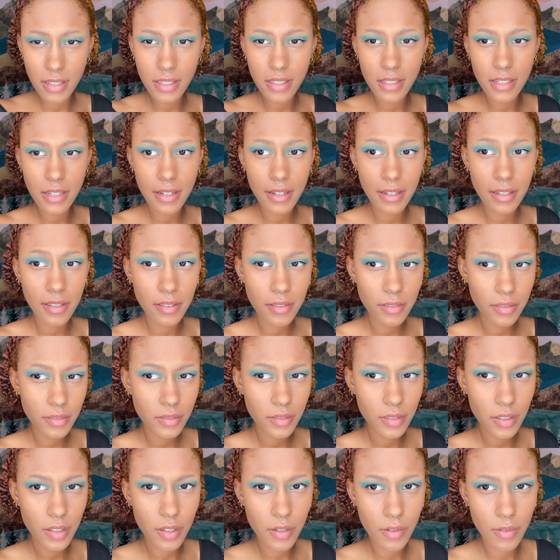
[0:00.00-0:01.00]
Now
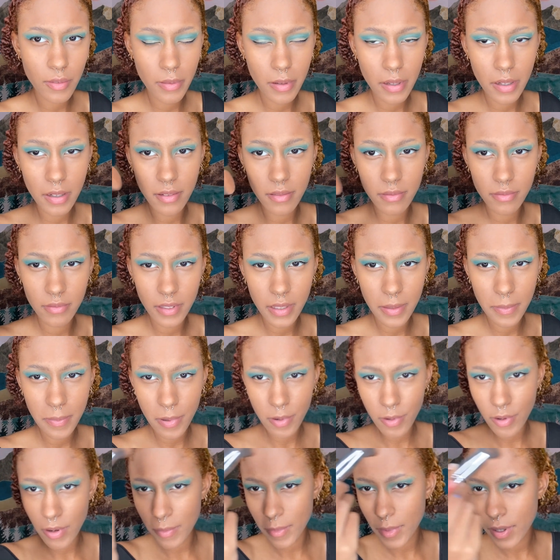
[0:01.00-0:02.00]
around the
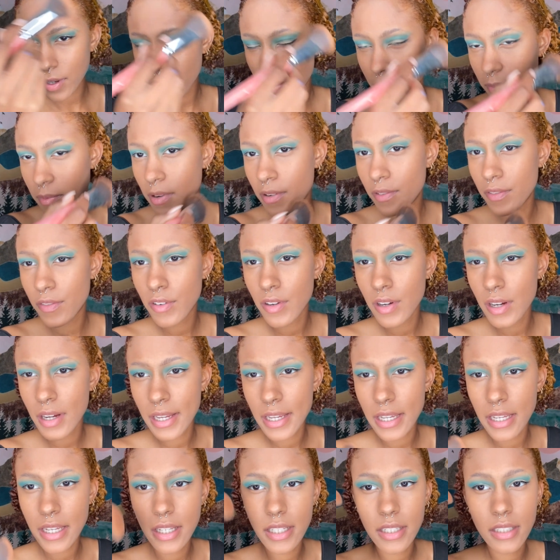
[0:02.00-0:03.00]
perimeter of my
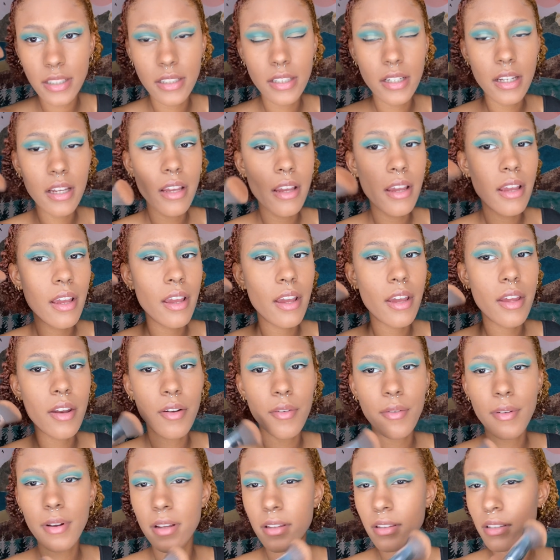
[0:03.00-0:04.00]
forehead and
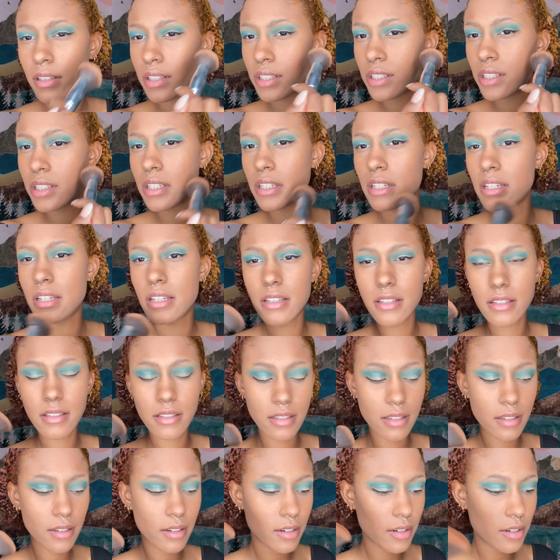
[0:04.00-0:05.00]
around the cheeks
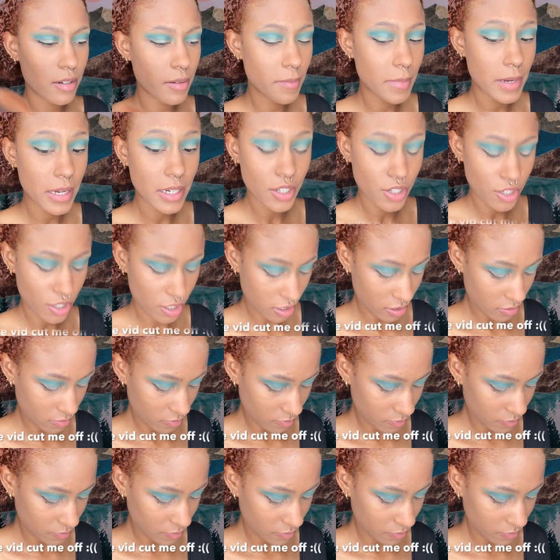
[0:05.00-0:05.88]
and under my chin,